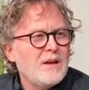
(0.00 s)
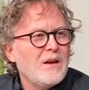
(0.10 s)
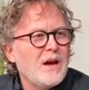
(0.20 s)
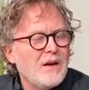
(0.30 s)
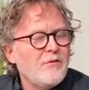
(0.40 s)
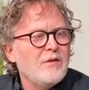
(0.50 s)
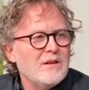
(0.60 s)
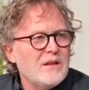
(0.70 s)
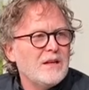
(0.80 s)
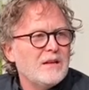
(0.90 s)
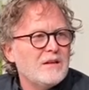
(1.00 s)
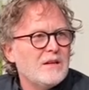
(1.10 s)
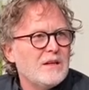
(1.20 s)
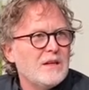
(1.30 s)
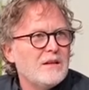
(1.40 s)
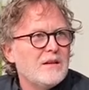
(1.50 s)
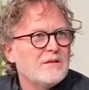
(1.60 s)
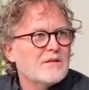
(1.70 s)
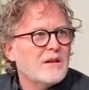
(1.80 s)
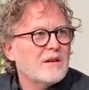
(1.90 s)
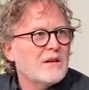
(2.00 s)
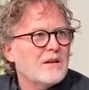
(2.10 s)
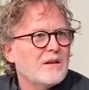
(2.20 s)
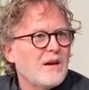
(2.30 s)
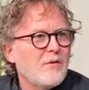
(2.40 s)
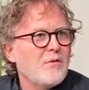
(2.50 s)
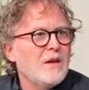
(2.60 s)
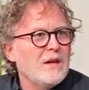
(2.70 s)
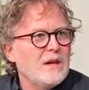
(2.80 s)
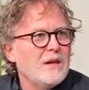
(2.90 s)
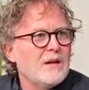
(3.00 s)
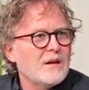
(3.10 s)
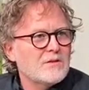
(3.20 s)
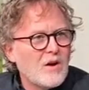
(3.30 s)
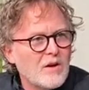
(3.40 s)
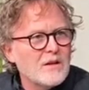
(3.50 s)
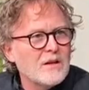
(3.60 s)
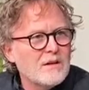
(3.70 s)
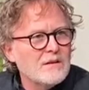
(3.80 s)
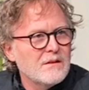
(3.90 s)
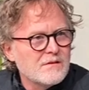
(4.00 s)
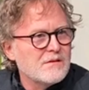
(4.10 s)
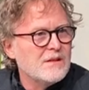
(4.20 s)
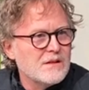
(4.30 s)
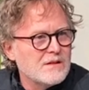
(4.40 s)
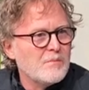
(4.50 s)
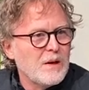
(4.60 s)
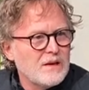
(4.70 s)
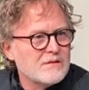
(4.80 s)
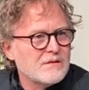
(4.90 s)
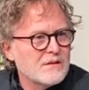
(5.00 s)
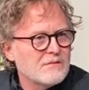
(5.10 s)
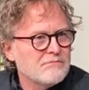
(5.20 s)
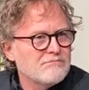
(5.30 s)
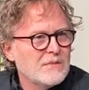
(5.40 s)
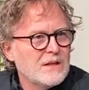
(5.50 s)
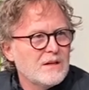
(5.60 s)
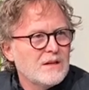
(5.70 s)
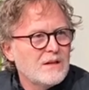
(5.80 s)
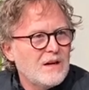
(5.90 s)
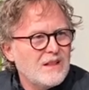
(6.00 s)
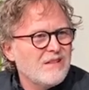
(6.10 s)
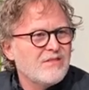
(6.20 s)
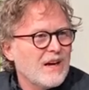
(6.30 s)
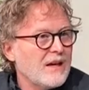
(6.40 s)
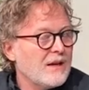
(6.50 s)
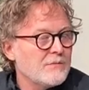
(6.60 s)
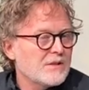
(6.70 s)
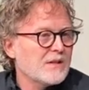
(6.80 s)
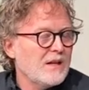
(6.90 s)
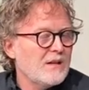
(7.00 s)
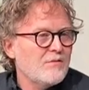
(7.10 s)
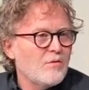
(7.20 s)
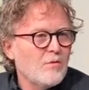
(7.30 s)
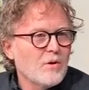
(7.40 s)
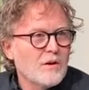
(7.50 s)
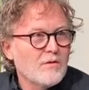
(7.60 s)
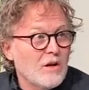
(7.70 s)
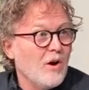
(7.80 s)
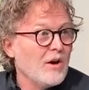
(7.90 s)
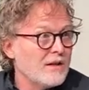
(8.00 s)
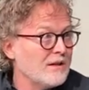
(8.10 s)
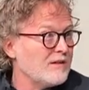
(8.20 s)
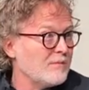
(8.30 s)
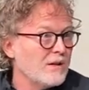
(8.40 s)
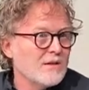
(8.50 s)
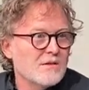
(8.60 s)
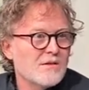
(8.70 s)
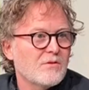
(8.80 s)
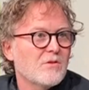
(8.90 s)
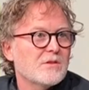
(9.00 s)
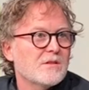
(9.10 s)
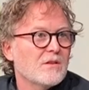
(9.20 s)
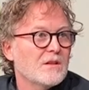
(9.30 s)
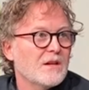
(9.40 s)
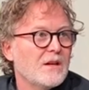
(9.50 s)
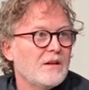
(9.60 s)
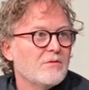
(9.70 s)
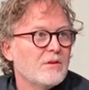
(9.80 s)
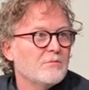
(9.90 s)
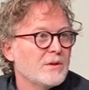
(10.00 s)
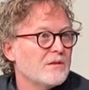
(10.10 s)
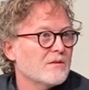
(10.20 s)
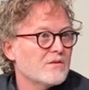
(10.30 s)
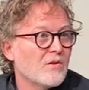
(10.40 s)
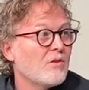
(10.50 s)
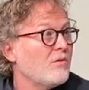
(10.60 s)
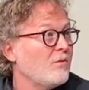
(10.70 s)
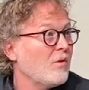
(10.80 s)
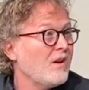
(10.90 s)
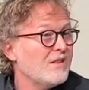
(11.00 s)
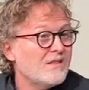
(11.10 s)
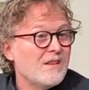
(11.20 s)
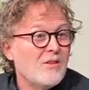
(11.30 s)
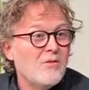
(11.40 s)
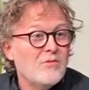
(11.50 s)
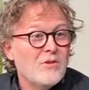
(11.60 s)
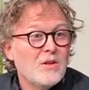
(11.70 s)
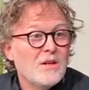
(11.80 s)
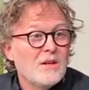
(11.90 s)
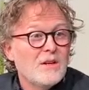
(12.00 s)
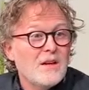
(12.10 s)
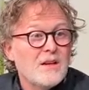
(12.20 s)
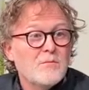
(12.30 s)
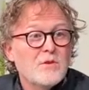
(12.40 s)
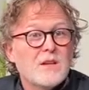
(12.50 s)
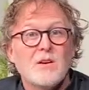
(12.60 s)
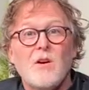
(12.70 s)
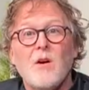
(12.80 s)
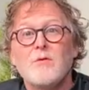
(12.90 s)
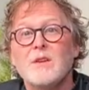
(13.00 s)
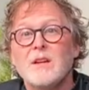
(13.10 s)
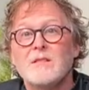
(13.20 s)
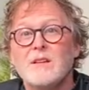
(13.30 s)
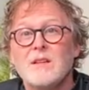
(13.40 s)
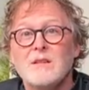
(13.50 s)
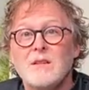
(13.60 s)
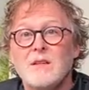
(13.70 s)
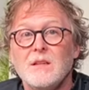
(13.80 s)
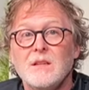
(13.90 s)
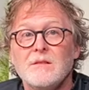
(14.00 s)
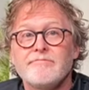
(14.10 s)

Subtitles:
I feel like it is like a thinking, a talking, a seeing space, and I love that. I'm excited for the audience, because of course they're gonna kind of complete the circle for us, you know, and I'm really confident in the